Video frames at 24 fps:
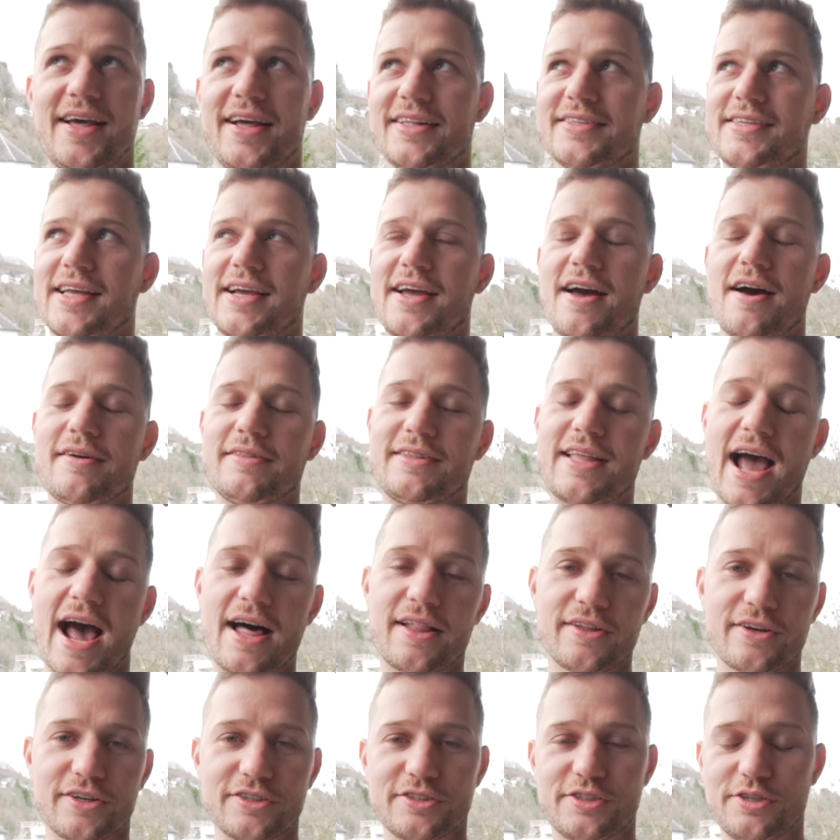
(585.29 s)
it's like a
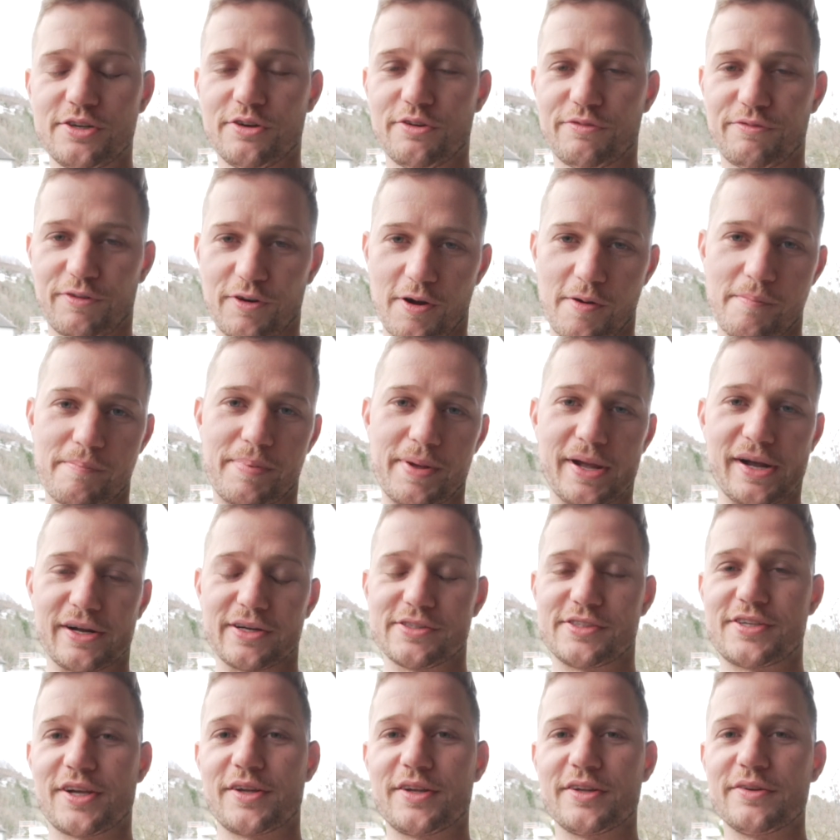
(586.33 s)
dollar or two for a
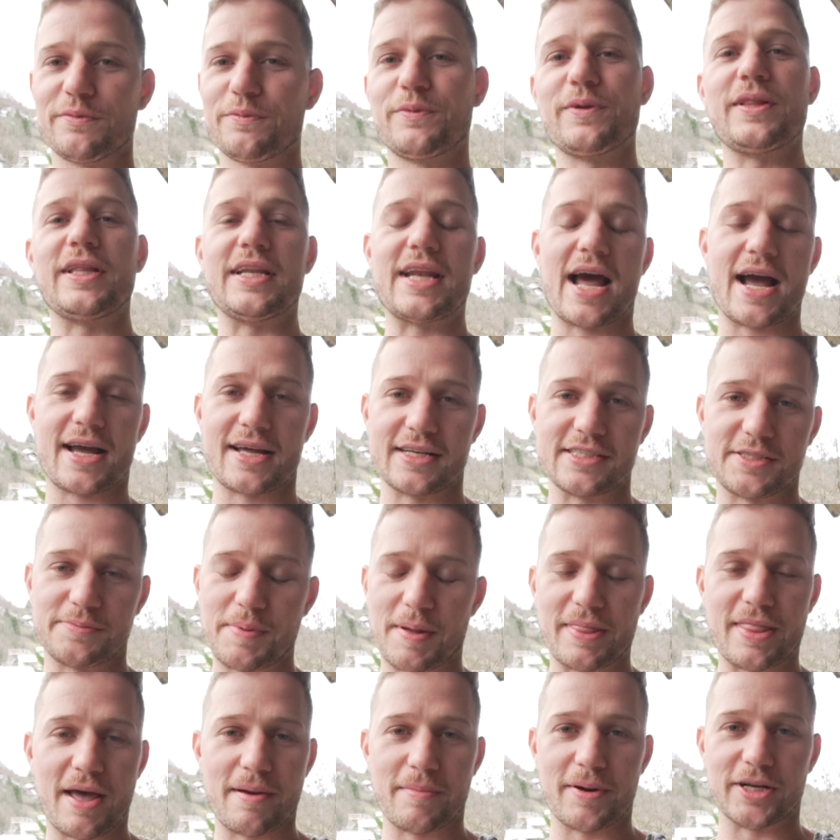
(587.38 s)
beer, so you're really not going to
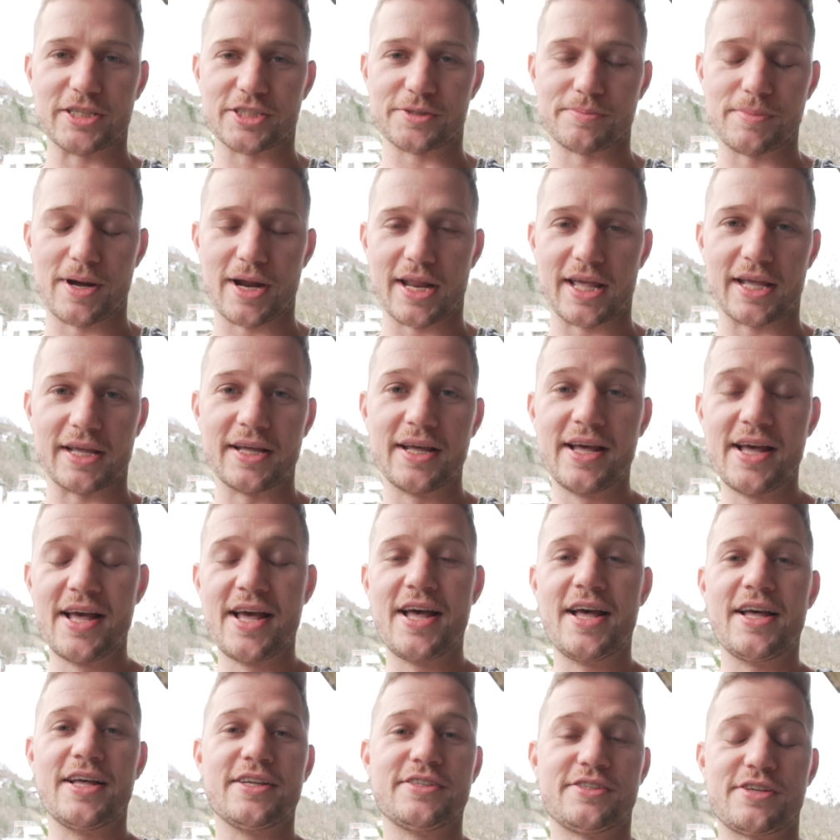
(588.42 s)
spend that much money.
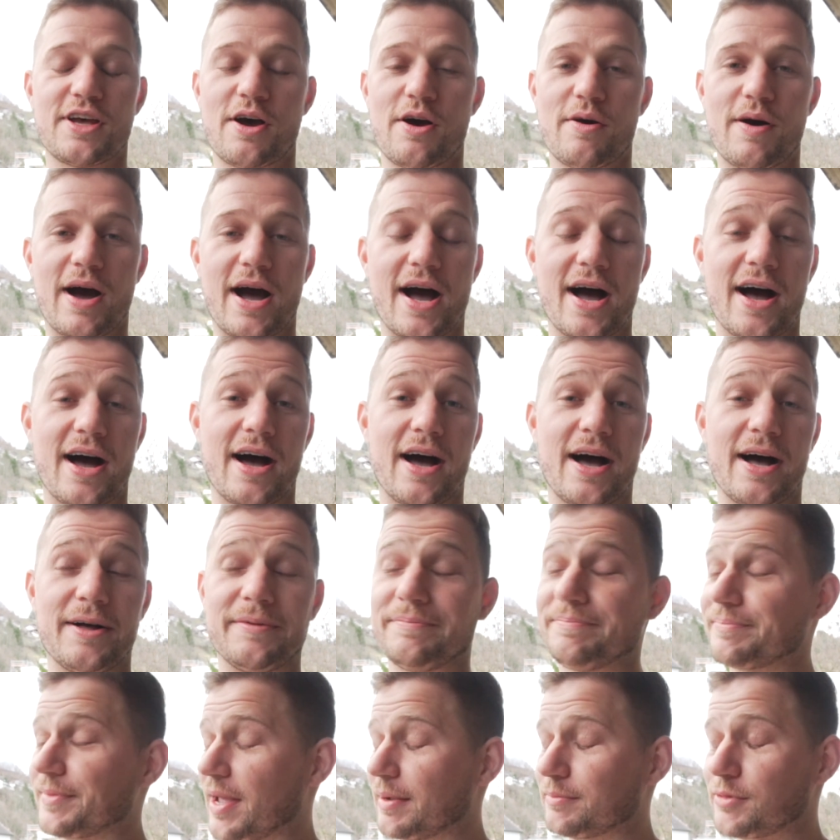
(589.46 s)
So uh,
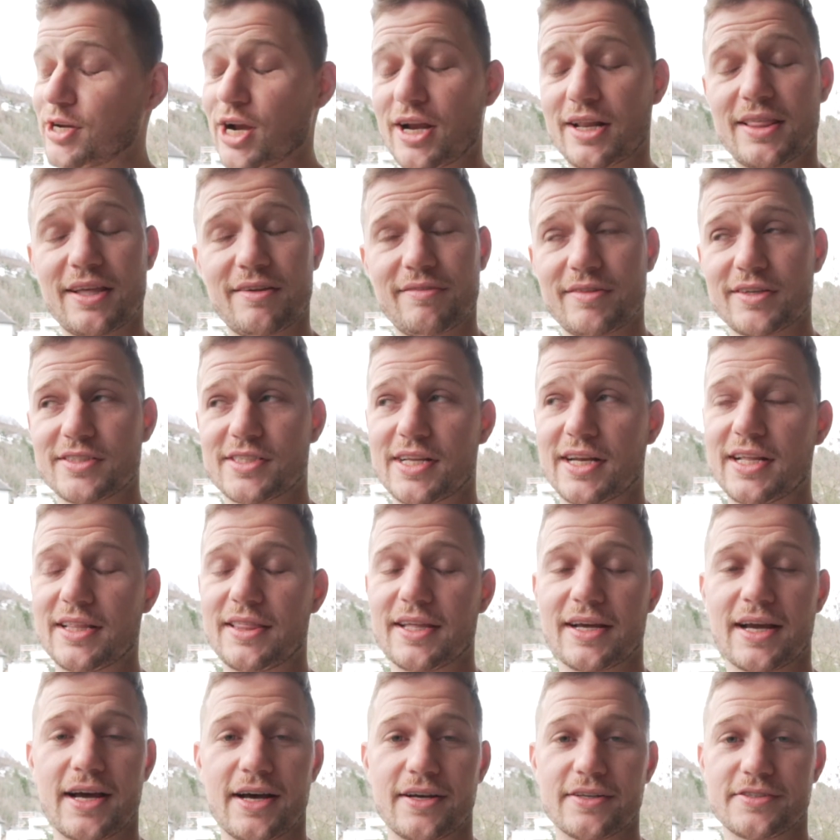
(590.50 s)
I'm trying to think if there's
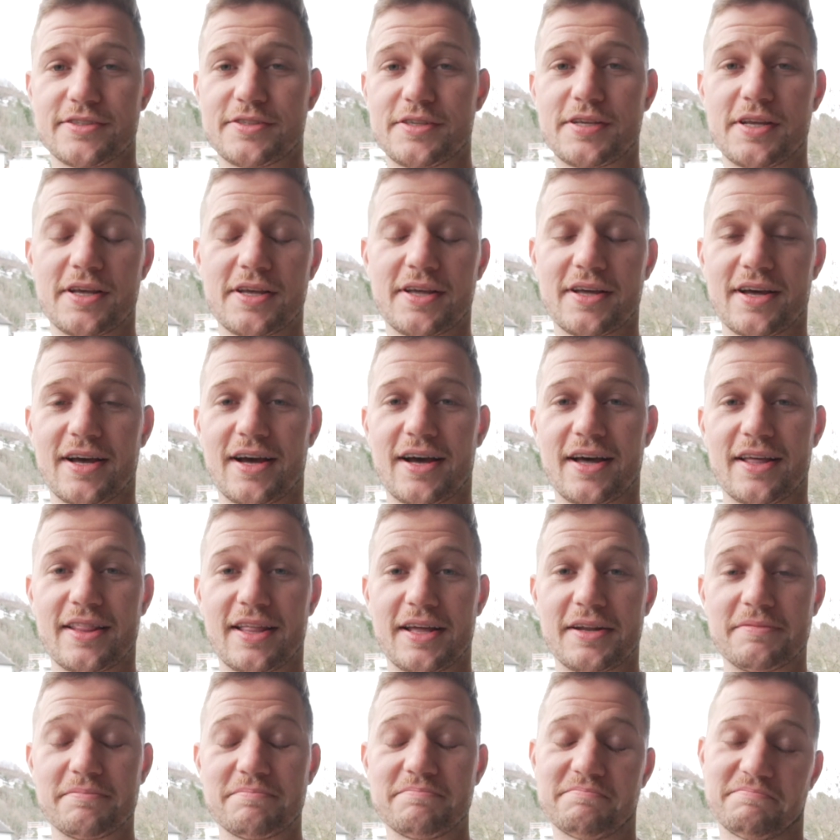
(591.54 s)
anything else uh,
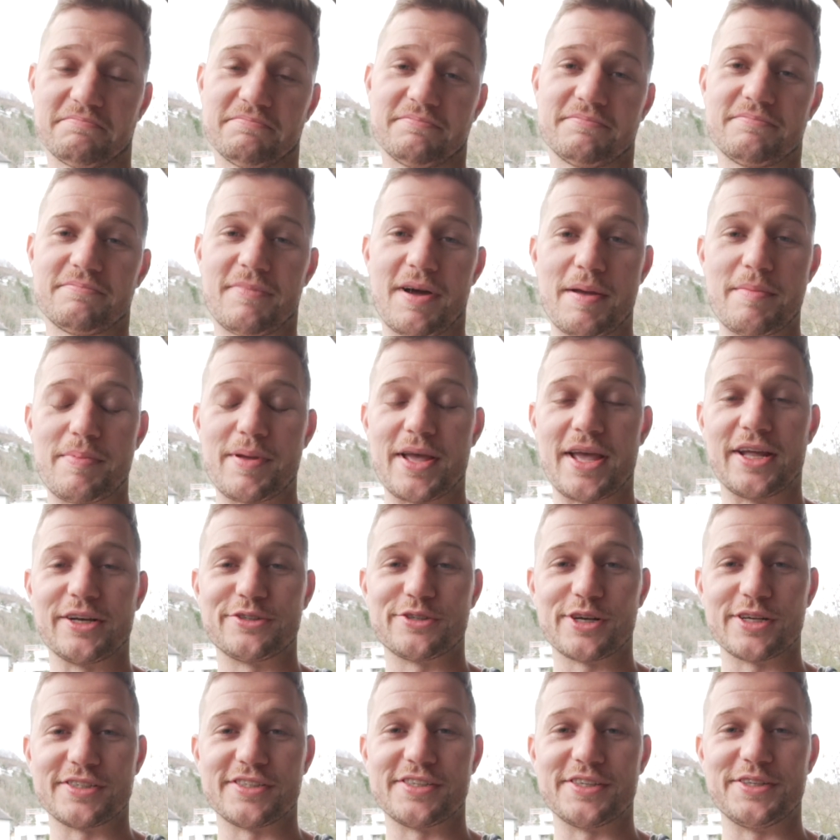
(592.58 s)
that might be
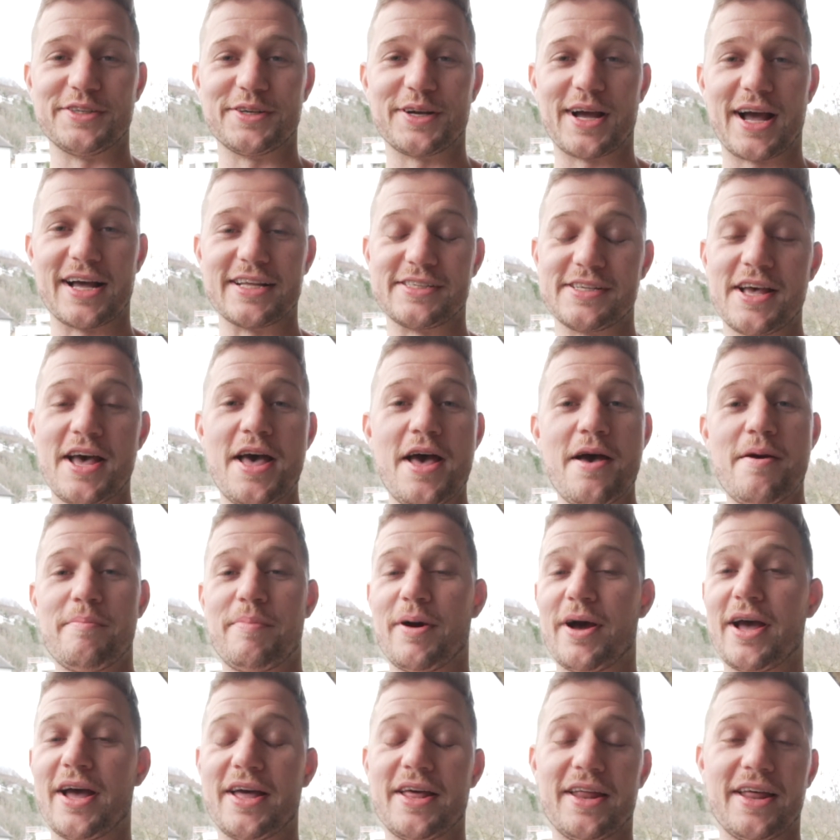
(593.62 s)
interesting you guys
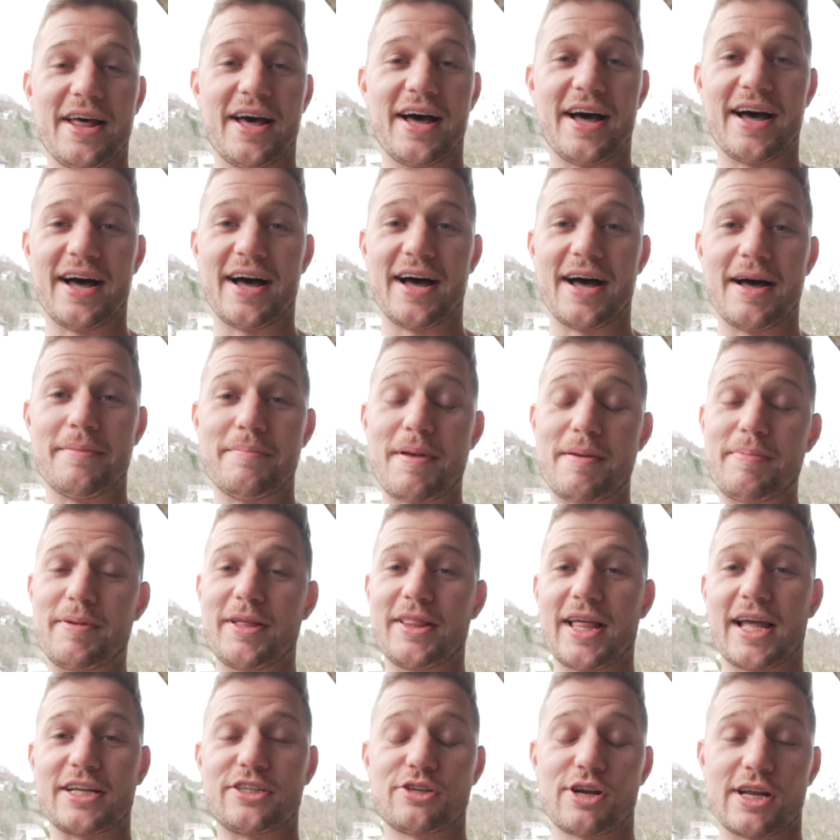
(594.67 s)
but uh, maybe
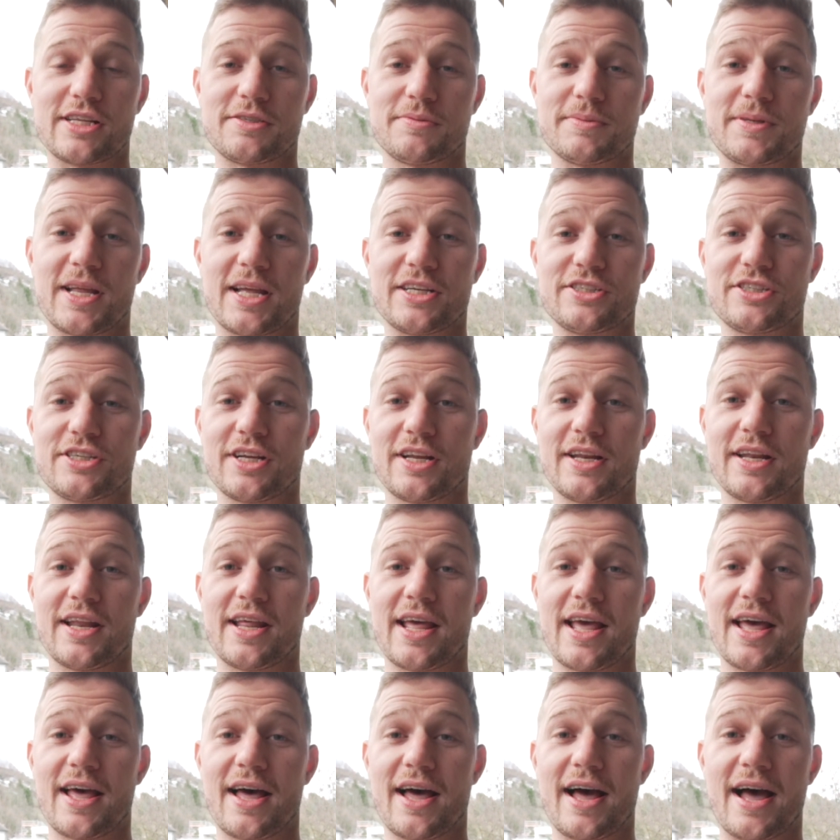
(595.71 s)
like transportation
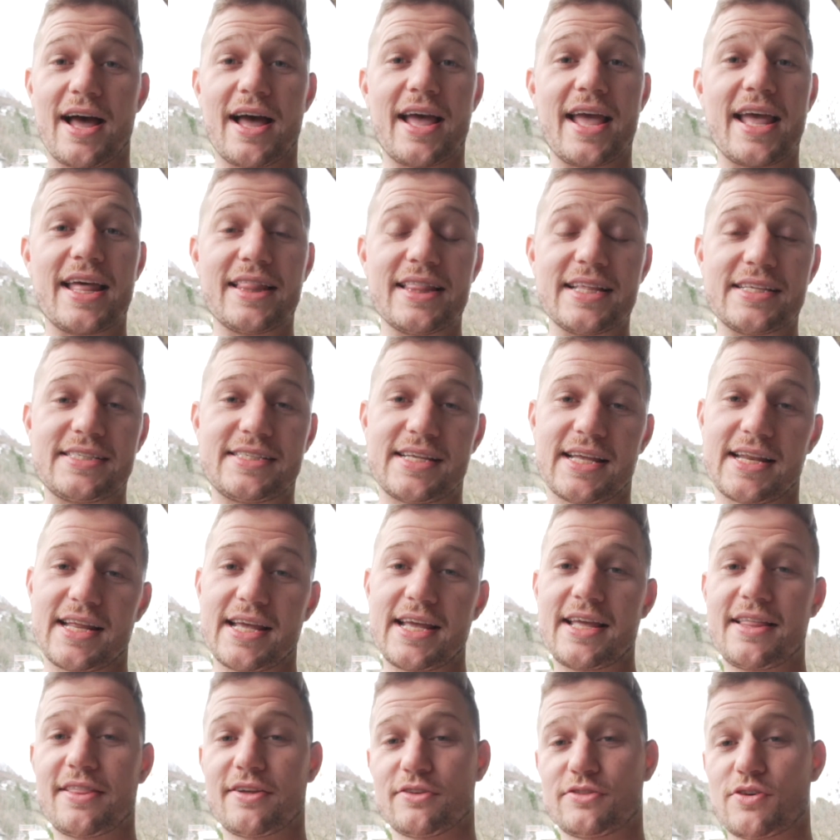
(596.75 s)
uh, in the
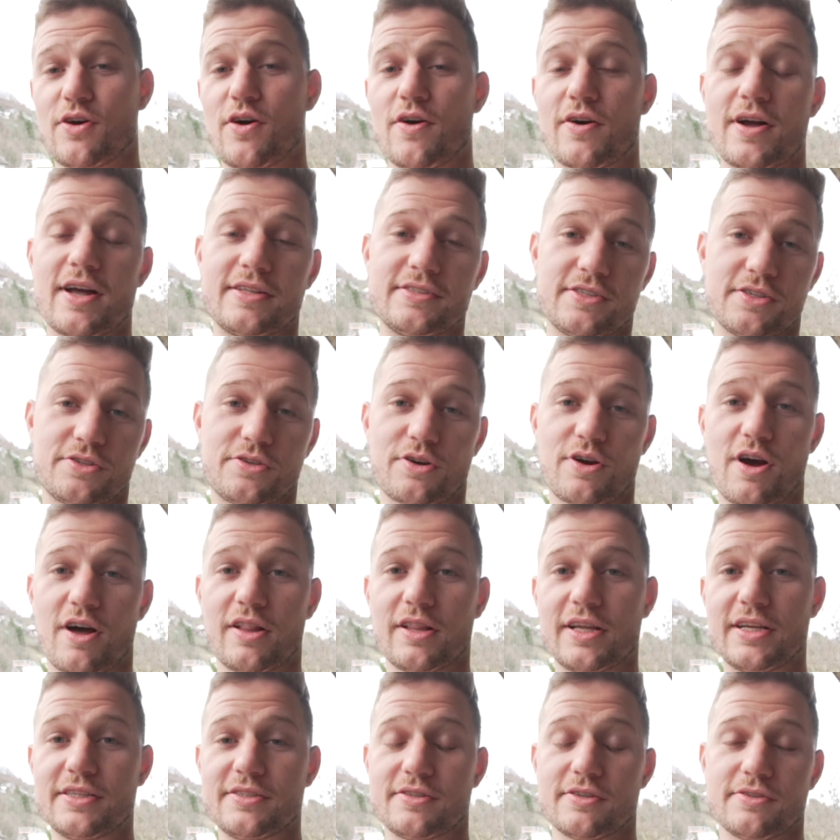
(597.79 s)
city there's all kinds of
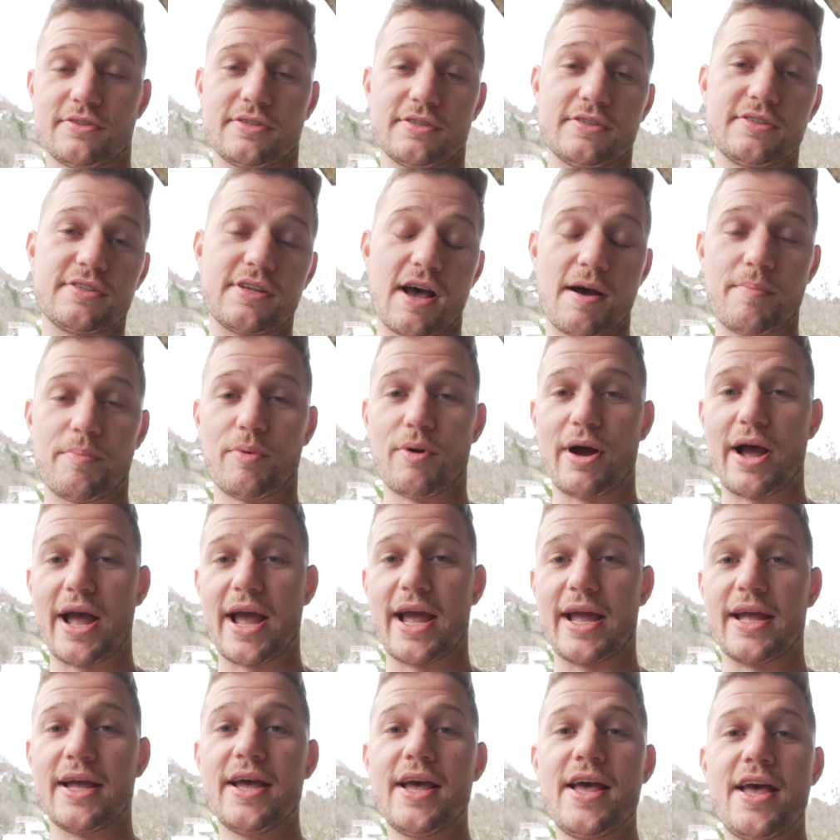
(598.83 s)
trolleys there's a
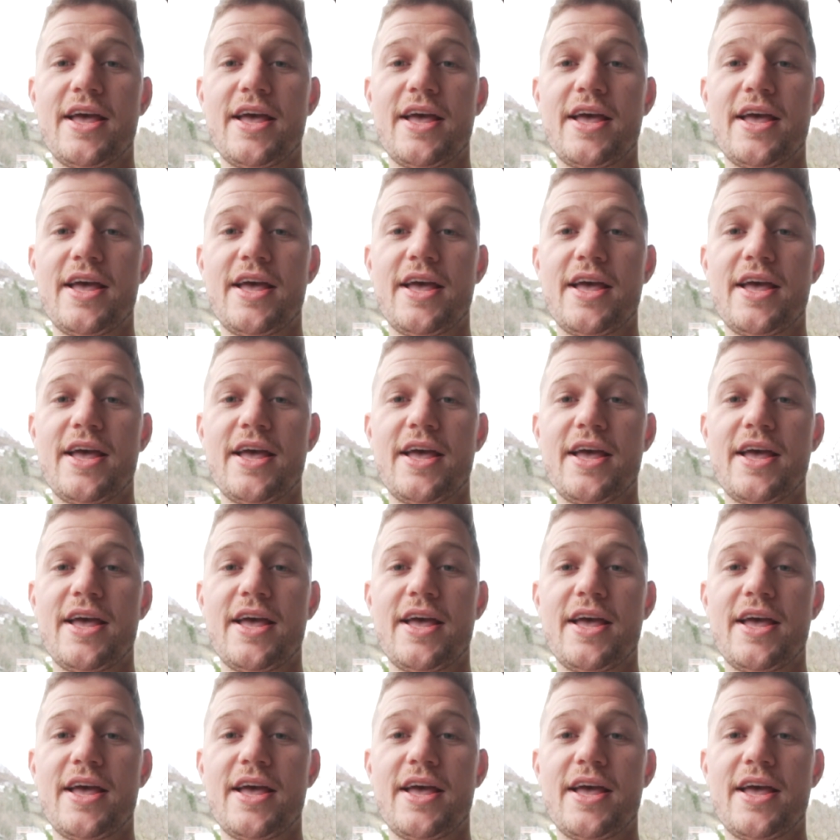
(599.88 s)
subway